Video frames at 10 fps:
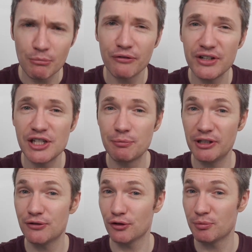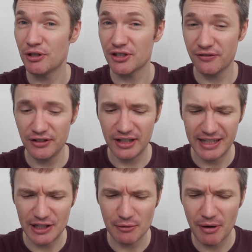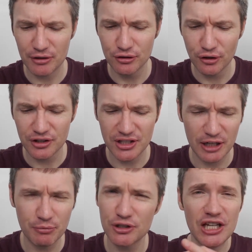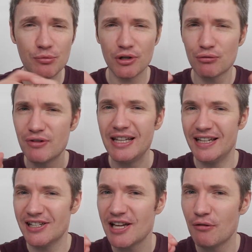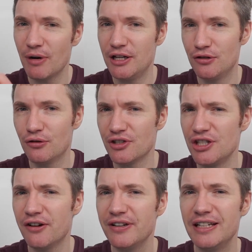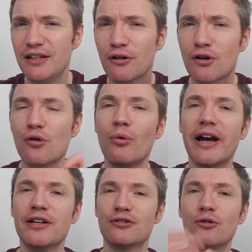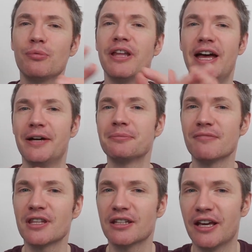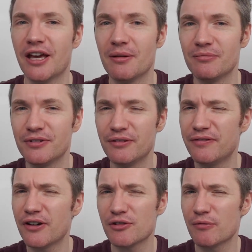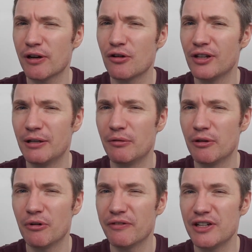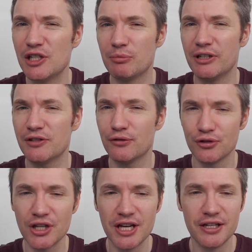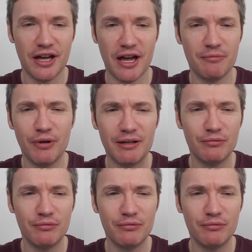McVitie's Blissfuls, because I feel like these are perhaps not as nice, but these ones really excel when dunked. You know, I think they're not quite up there. As far as I recall, with the McVitie's Blissfuls, I